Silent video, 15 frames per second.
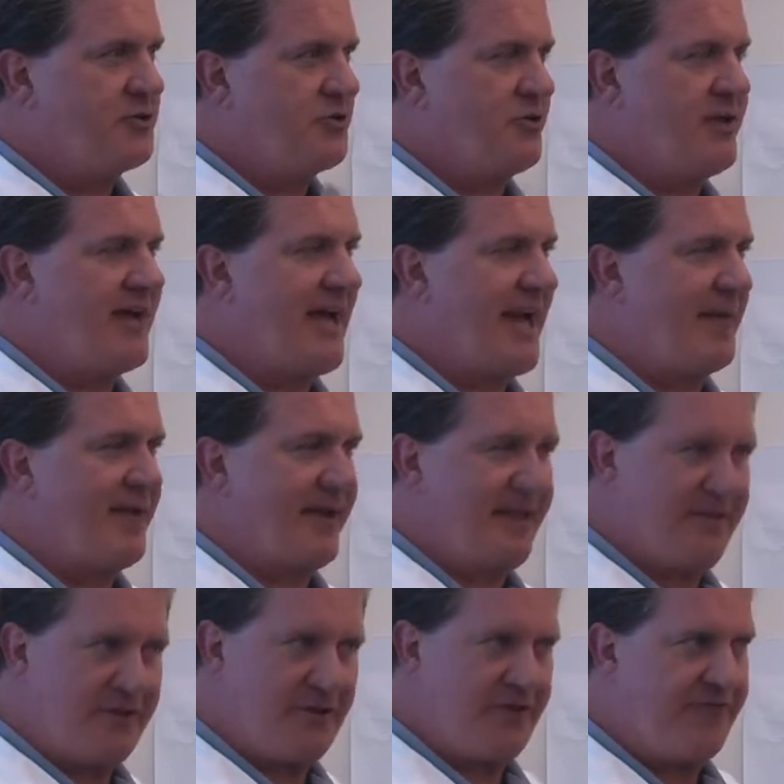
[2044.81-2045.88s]
rehabbing
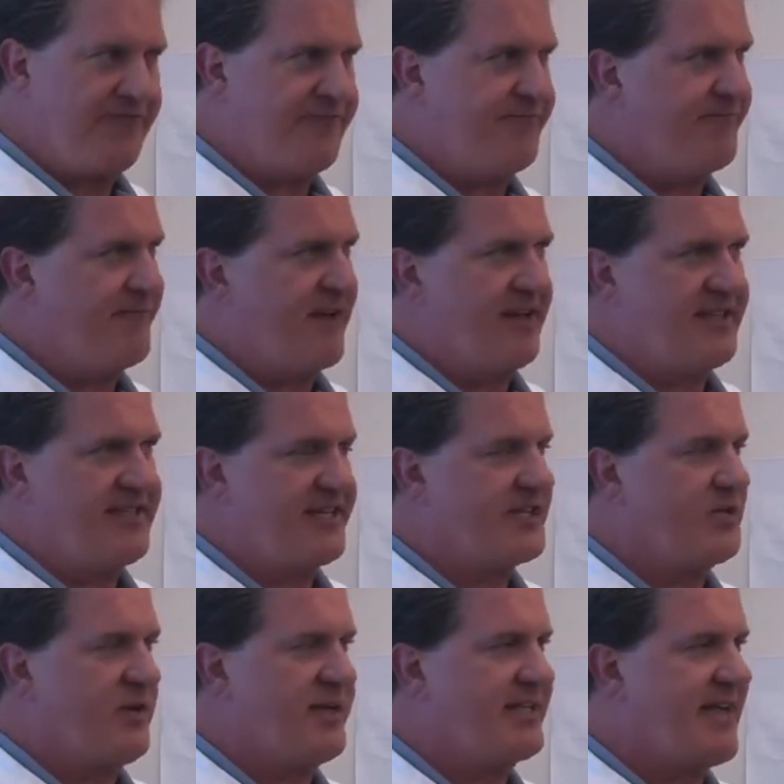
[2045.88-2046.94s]
and they're
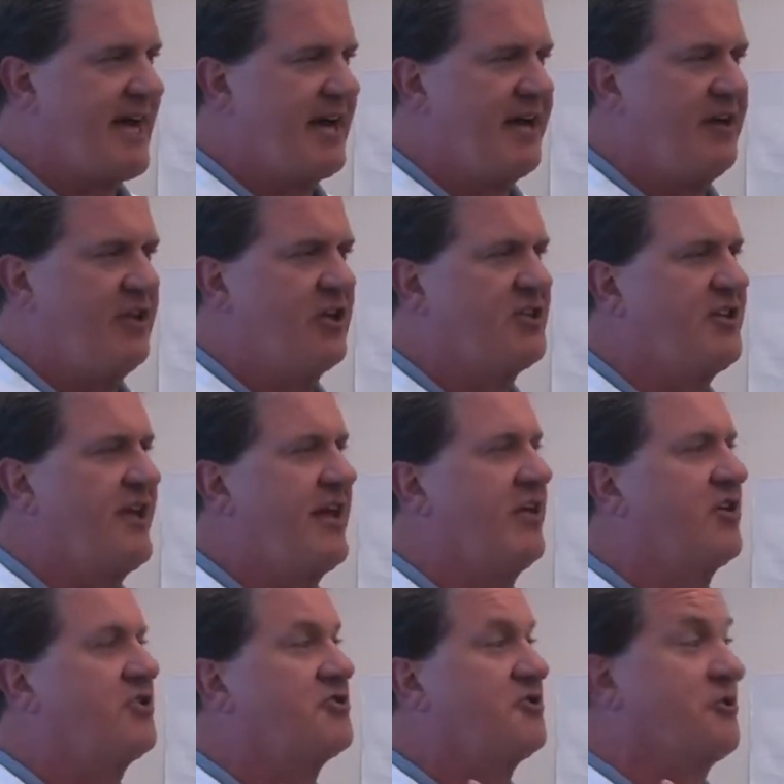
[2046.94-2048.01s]
6 weeks out and they
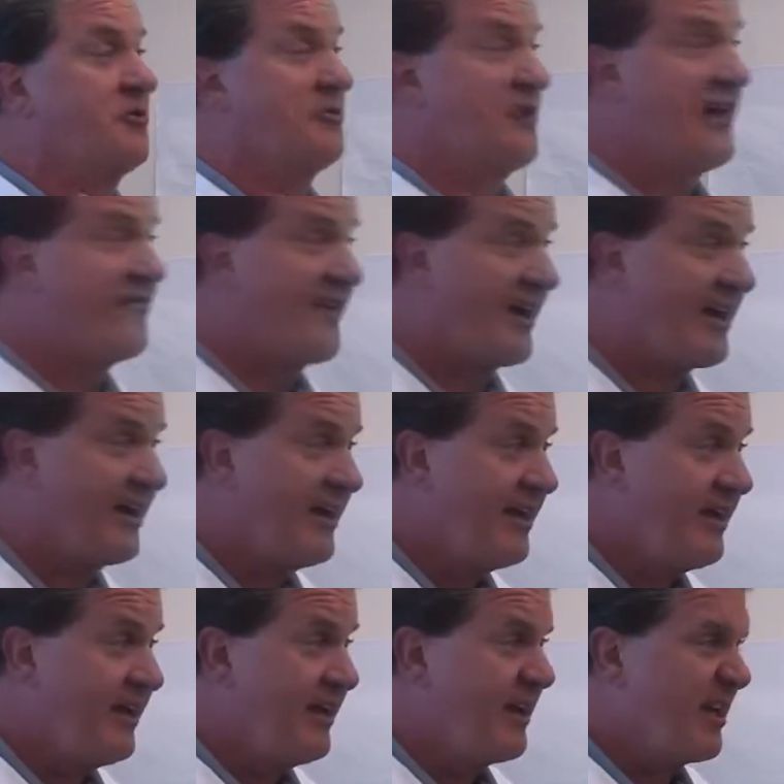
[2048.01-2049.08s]
look terrific
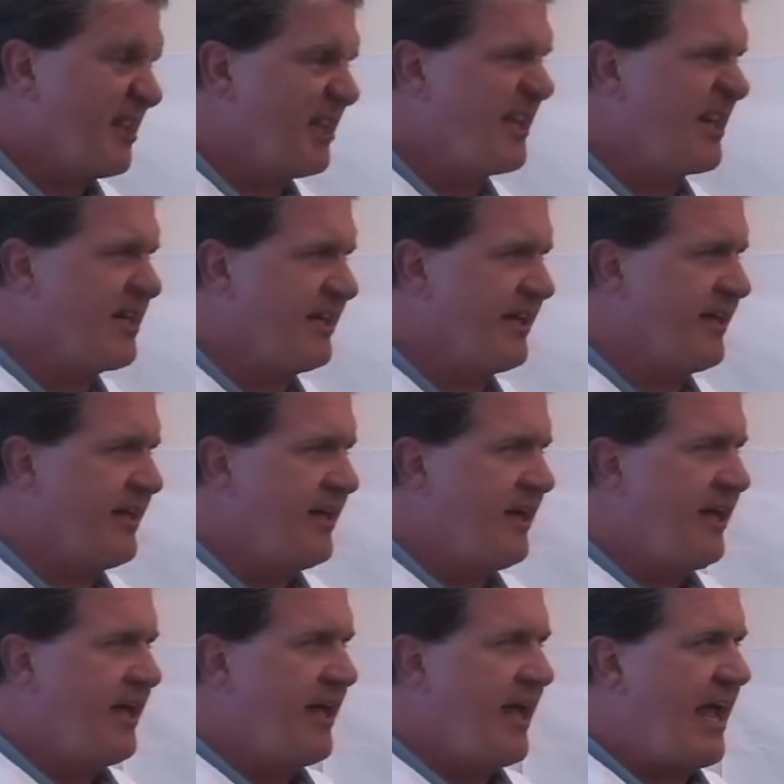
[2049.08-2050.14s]
clinically,
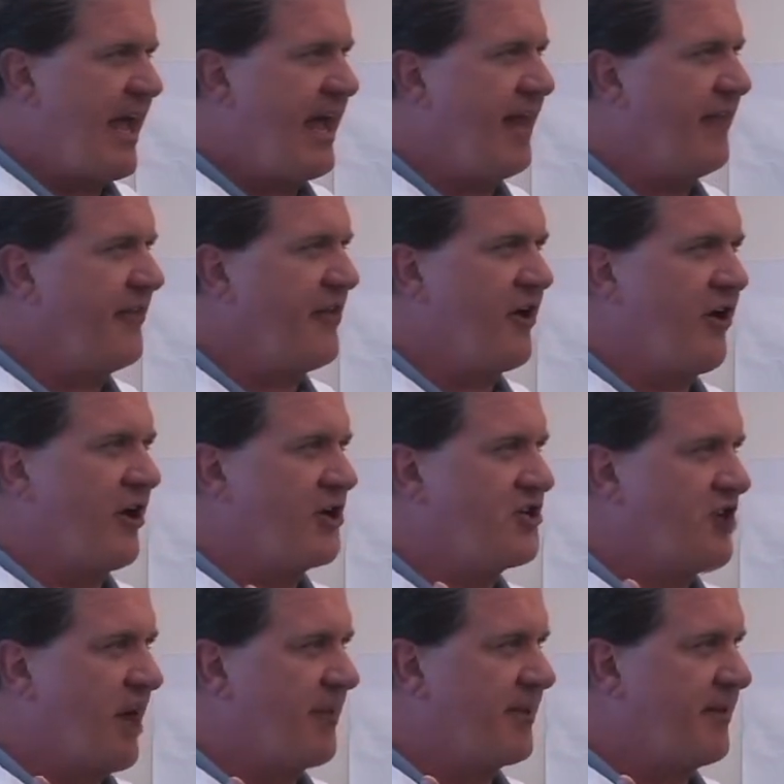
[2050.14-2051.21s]
and they are
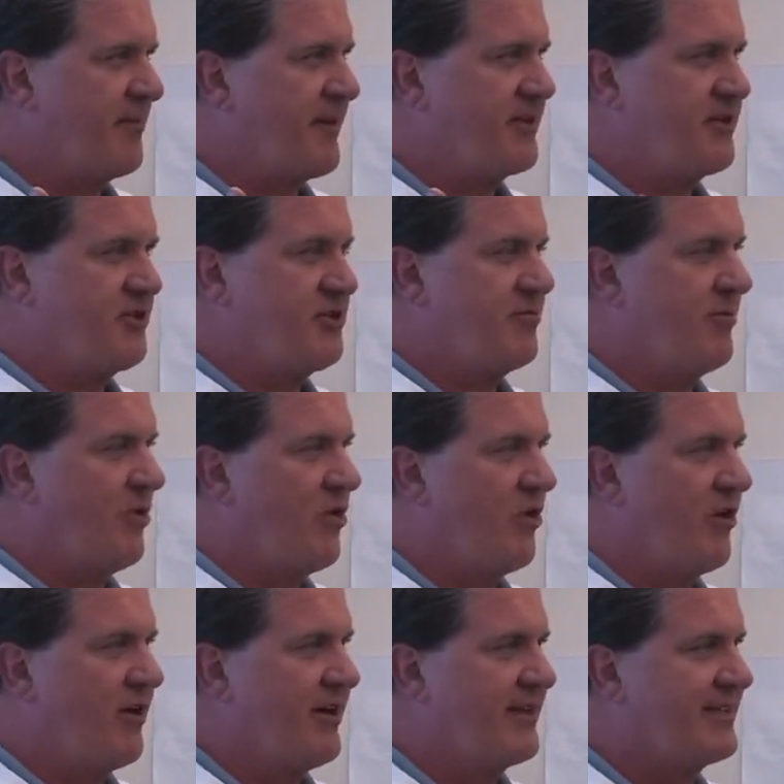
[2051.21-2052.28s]
chomping at the bit to do
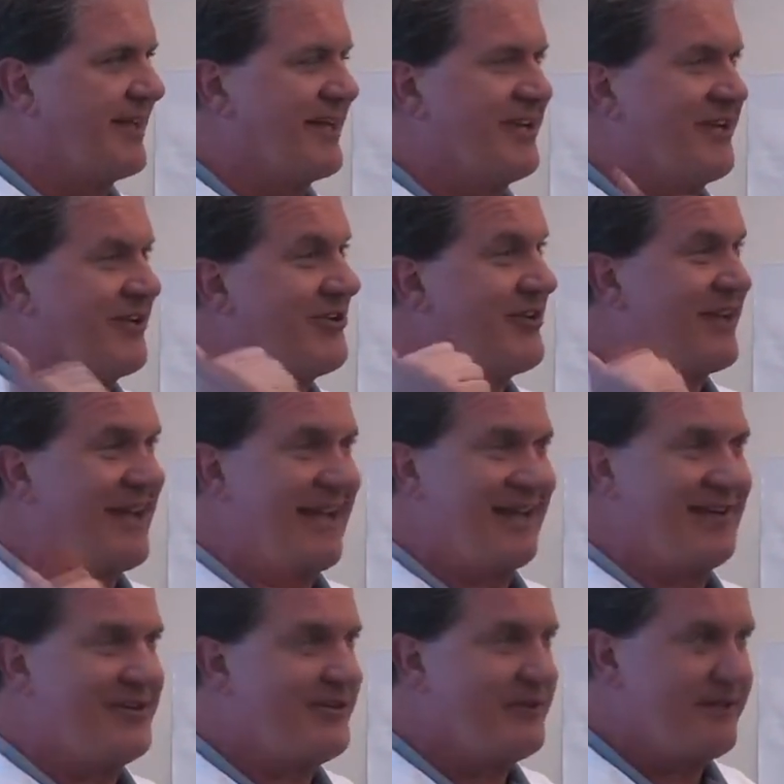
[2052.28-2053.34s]
more, it's like, you
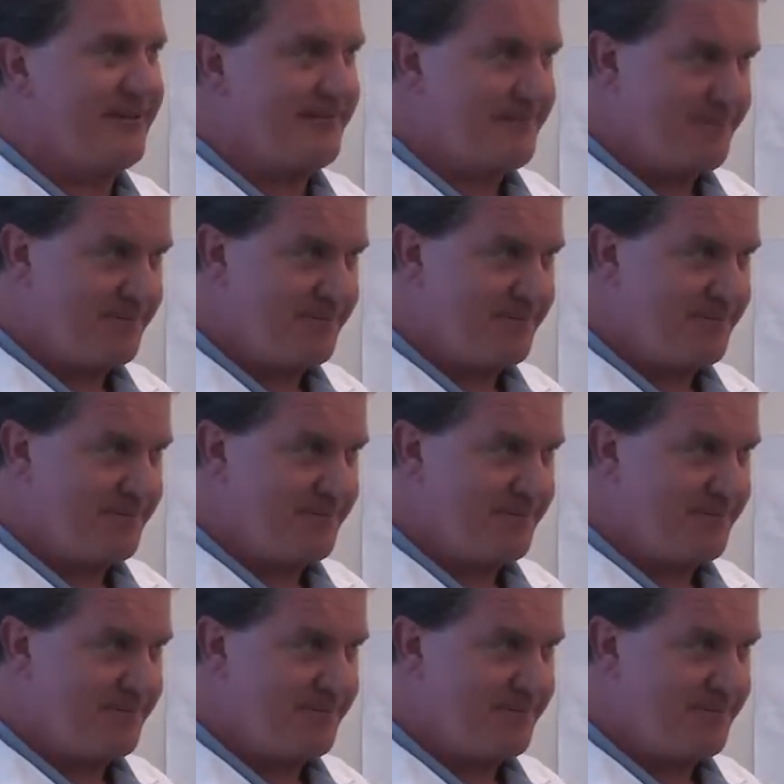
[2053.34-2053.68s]
can't do it.